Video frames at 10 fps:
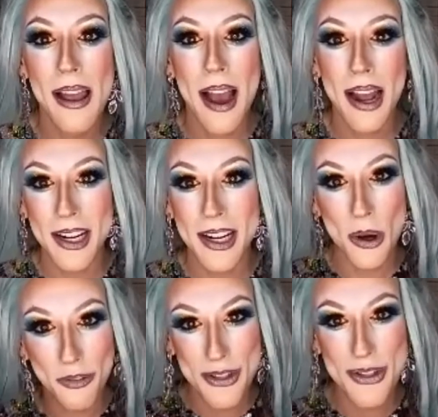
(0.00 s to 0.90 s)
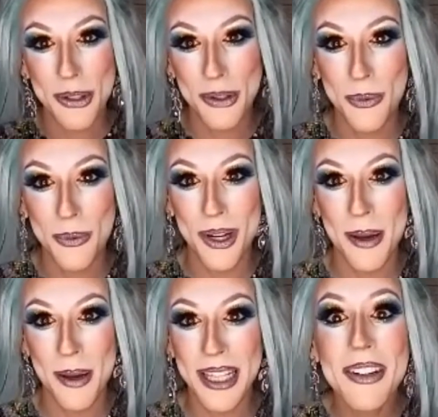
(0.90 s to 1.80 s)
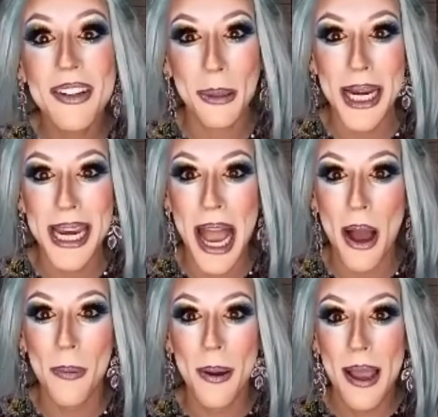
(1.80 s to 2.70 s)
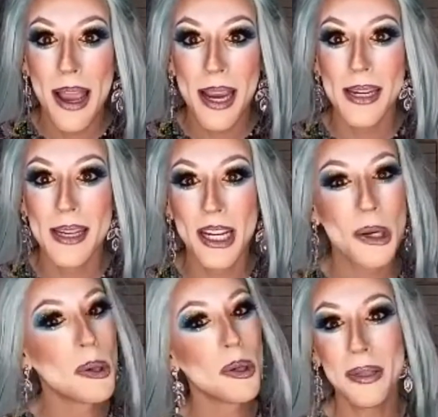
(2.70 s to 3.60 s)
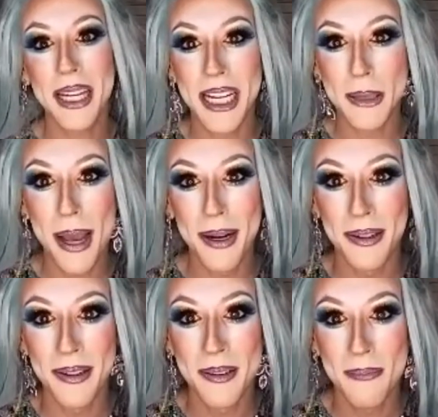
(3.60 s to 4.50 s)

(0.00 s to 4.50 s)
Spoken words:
And I know for certain what I'm living right now, and it couldn't be any better.